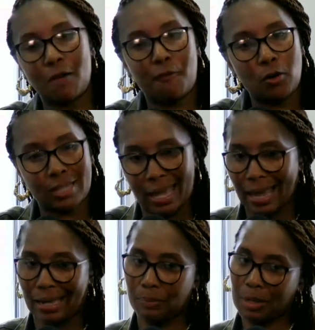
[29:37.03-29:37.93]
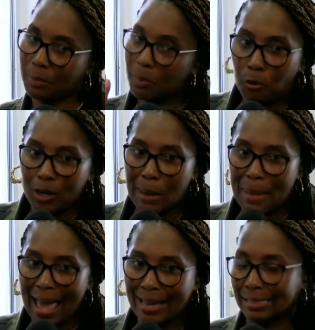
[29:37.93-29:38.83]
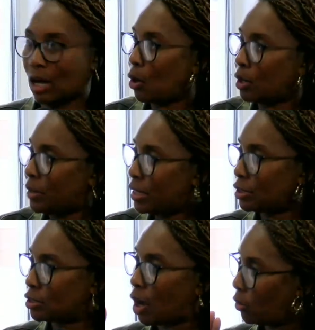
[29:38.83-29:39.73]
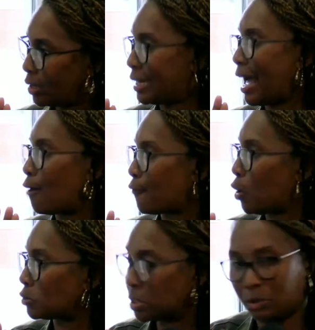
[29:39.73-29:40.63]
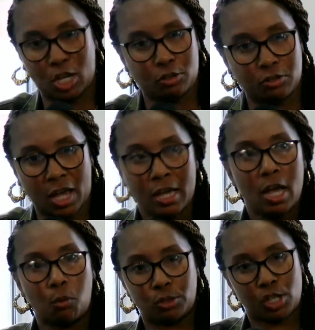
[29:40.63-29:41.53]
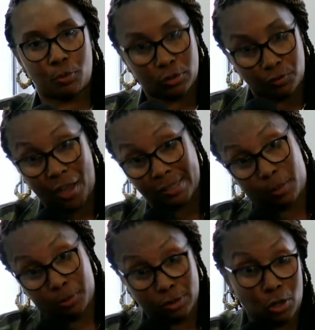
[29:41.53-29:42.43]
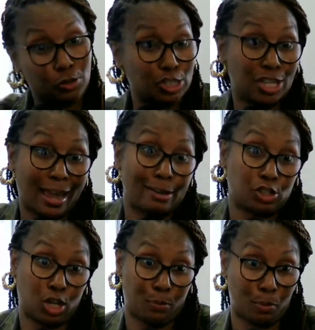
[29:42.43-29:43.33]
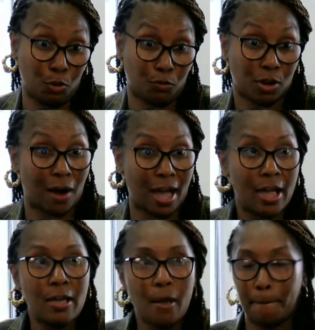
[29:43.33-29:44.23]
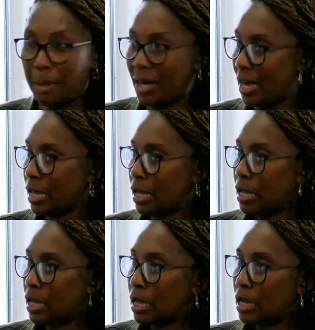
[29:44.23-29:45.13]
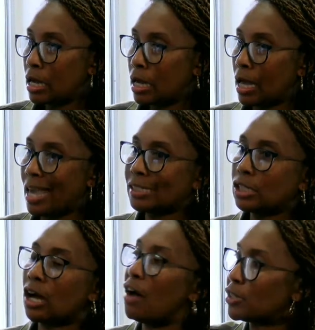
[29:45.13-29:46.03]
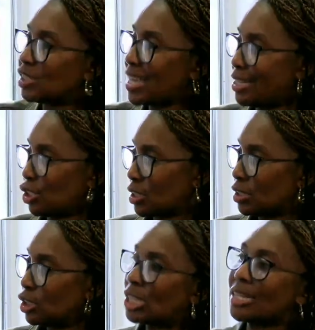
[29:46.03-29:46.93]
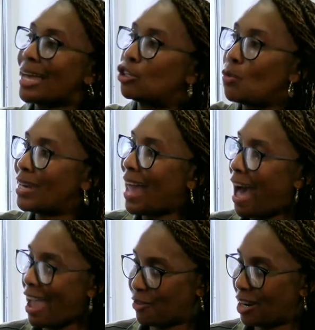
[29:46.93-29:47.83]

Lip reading: folks, and let me pull that back because I don't want to be the holy and thou folks. Let me say, you know what I'm saying? You want to step on your feet, I step on your toe. Just say out, you keep it moving, right? But it's a conversation. Just like you and I are having a